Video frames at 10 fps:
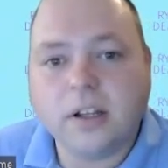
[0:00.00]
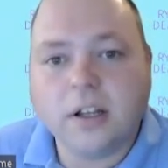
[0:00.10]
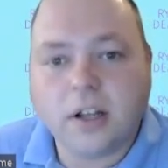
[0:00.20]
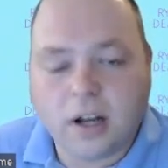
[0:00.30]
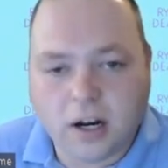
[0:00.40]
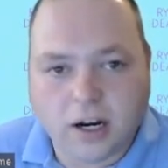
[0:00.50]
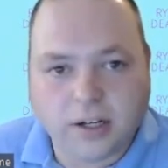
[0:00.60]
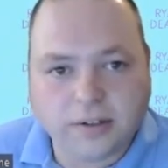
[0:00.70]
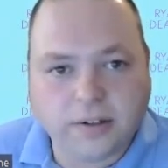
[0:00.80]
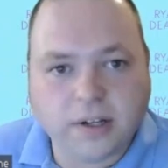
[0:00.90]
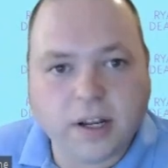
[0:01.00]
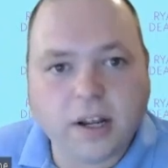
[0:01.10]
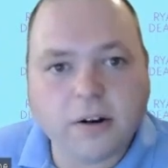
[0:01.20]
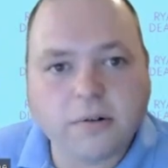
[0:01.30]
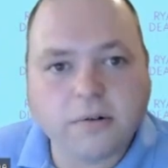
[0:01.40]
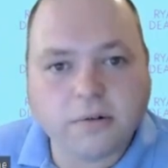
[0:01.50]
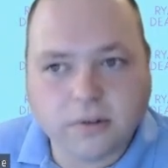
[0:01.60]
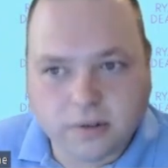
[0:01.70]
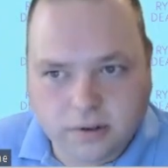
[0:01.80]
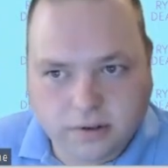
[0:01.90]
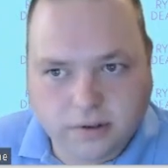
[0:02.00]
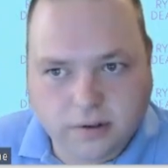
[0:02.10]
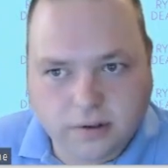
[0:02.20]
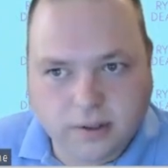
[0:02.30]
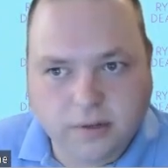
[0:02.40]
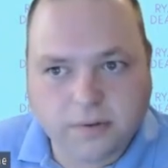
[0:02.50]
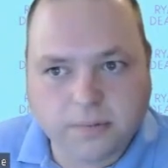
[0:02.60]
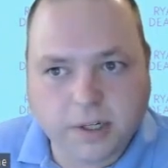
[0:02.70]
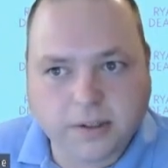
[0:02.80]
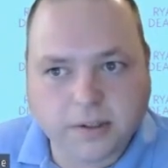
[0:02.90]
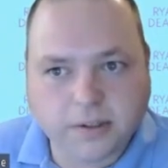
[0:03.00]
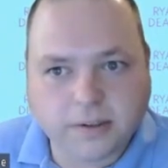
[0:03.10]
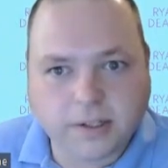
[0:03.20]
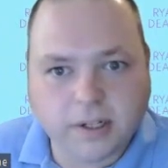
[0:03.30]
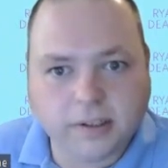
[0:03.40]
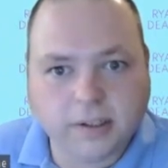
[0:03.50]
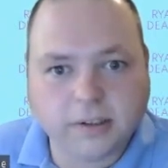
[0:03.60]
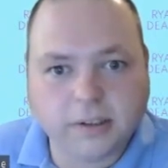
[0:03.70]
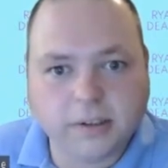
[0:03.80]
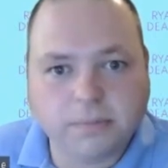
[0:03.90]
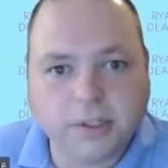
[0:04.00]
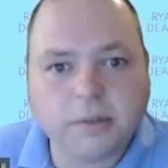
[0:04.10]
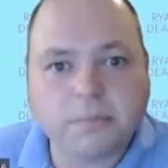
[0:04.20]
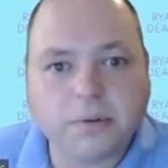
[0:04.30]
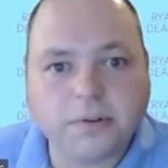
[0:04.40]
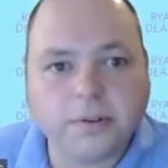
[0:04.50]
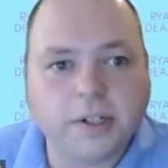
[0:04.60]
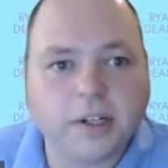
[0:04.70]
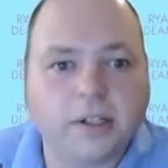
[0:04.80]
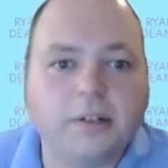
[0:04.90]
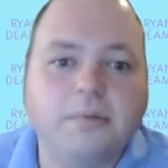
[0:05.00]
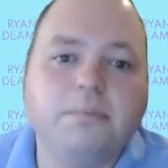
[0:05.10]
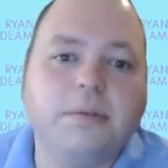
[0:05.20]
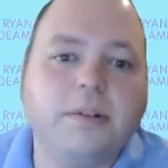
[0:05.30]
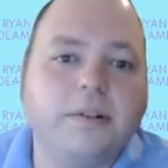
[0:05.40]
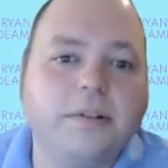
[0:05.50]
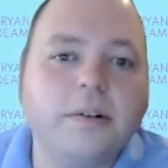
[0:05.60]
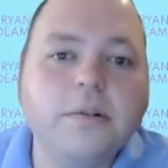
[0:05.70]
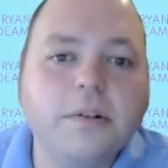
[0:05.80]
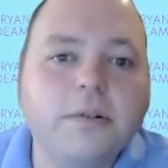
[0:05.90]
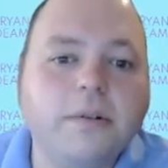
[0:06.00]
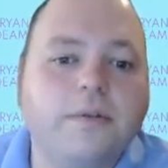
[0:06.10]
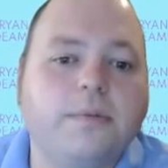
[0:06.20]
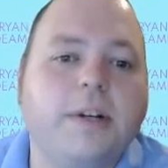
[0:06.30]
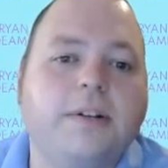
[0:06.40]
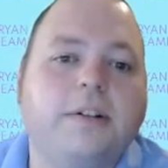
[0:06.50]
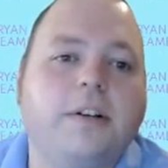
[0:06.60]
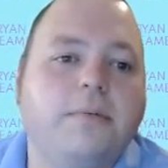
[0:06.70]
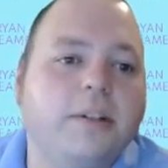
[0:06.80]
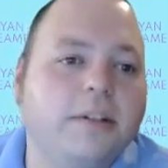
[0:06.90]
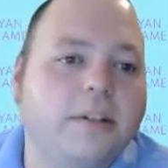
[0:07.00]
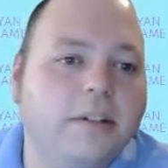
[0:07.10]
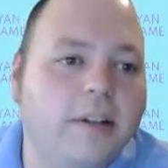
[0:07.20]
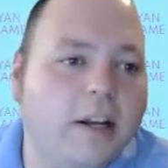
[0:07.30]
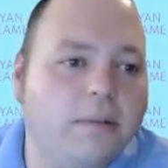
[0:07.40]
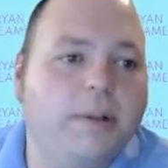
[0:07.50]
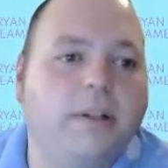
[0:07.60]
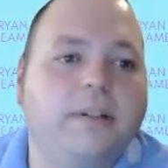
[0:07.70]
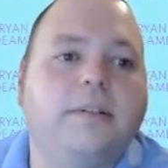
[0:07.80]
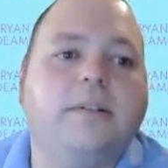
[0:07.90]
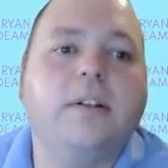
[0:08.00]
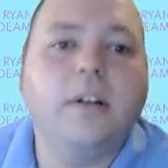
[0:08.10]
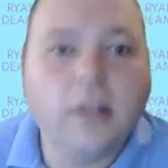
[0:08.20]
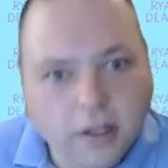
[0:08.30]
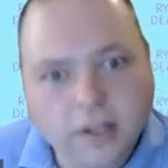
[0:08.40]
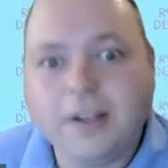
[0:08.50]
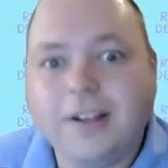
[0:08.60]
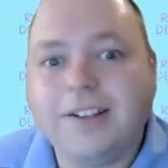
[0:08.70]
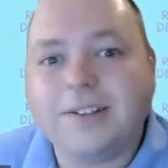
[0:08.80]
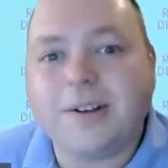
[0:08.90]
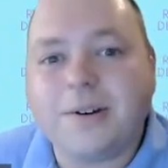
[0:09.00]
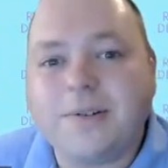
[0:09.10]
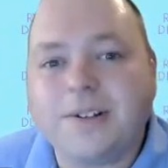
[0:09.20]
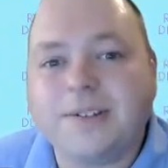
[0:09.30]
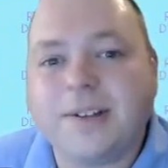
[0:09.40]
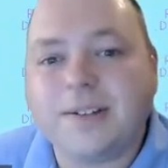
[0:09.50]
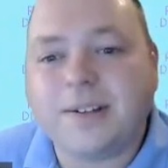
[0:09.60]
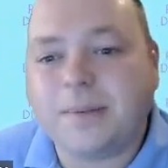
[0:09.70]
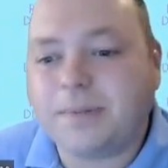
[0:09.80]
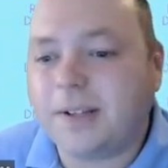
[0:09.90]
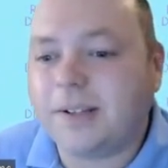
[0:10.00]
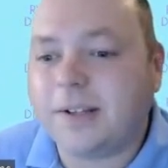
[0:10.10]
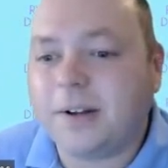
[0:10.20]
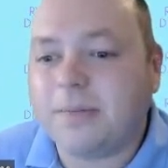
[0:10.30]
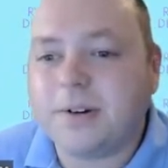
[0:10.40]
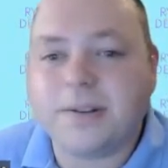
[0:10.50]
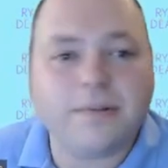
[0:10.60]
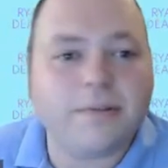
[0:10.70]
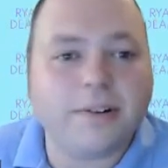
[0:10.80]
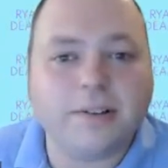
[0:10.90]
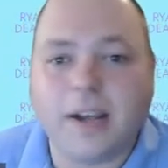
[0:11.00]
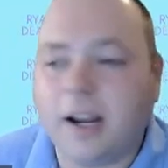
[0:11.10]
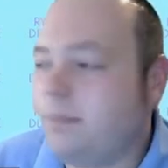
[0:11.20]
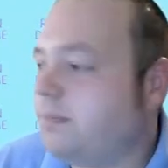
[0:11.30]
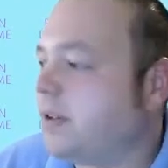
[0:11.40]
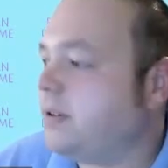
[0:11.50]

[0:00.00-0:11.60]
Alright, so now the information is technically being pulled in, but there's no new information coming into the database. So it doesn't update the numbers in real time. So